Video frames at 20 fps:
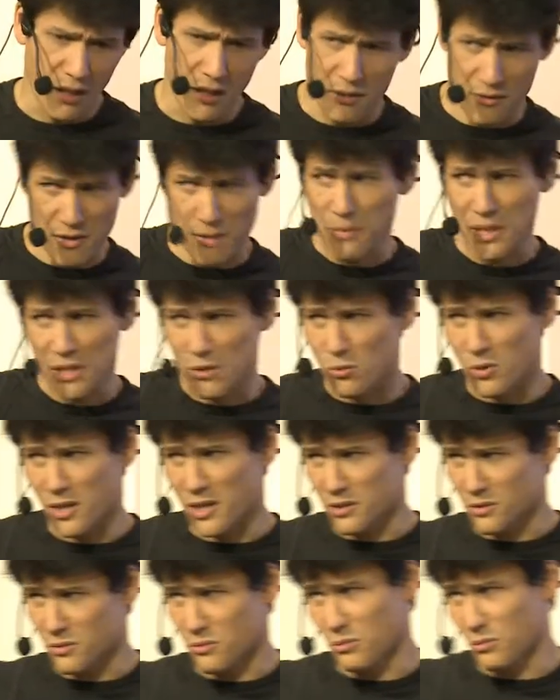There are many
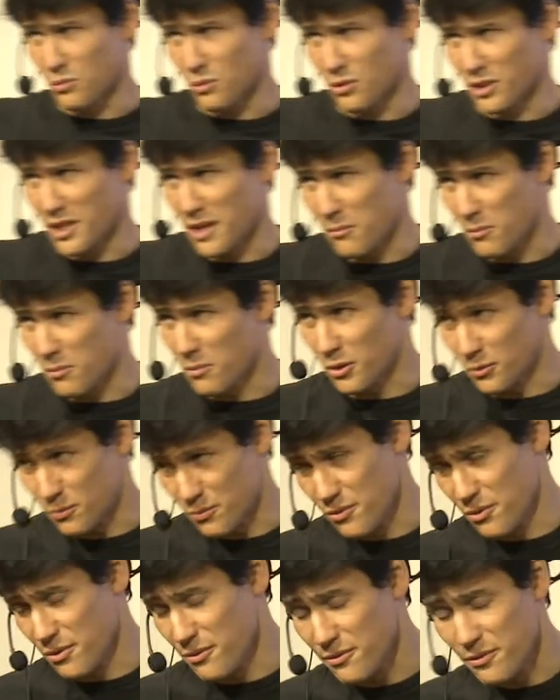ways to do a game about
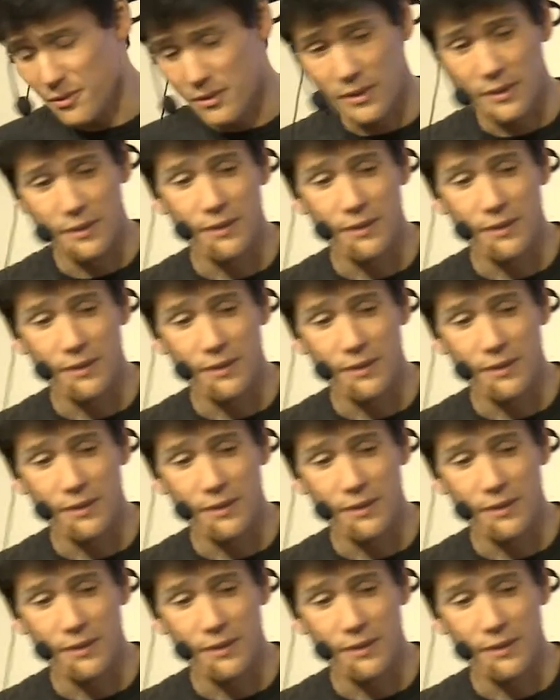proof.